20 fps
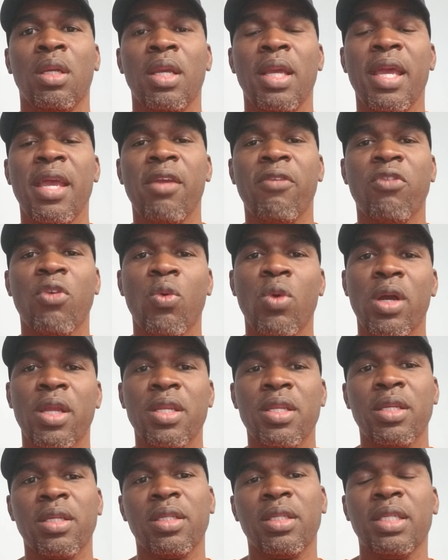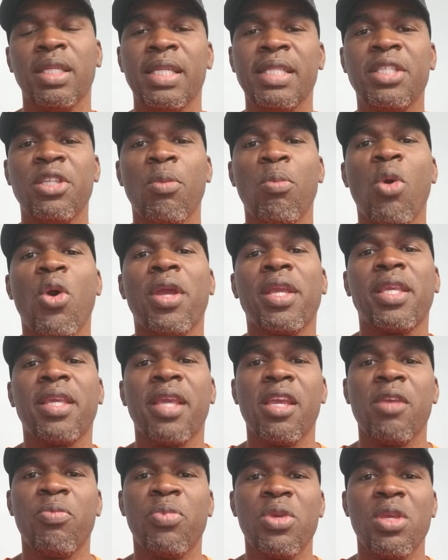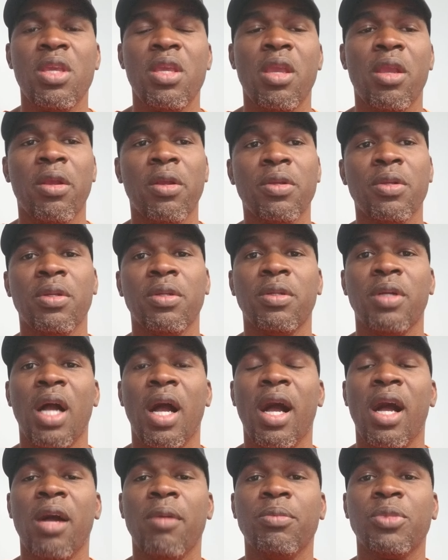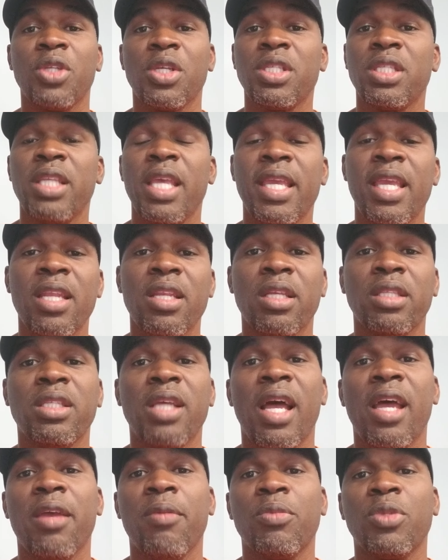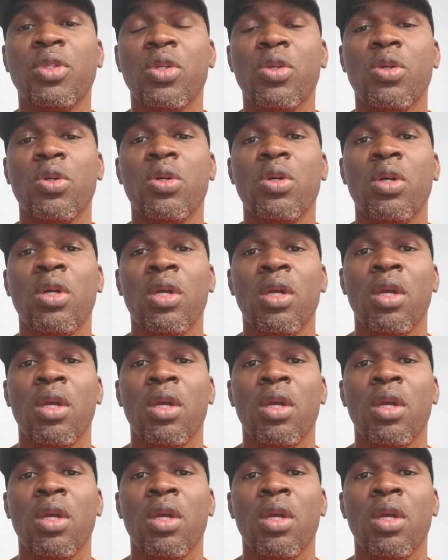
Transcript: Hey everyone, it's your boy KP here. Just taking the time to